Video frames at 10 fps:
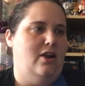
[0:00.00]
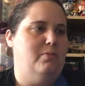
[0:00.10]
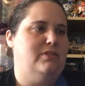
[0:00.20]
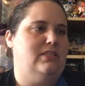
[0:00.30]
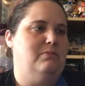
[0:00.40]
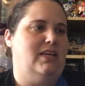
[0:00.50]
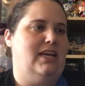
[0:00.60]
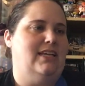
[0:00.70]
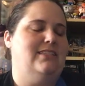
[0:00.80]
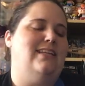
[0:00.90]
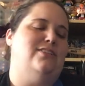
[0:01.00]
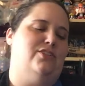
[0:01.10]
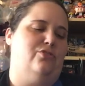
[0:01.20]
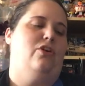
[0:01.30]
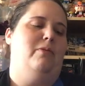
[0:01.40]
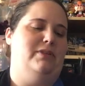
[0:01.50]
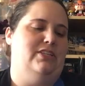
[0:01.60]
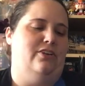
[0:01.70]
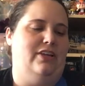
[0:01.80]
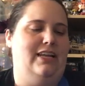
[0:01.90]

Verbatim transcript: almost seems like it's not straw material.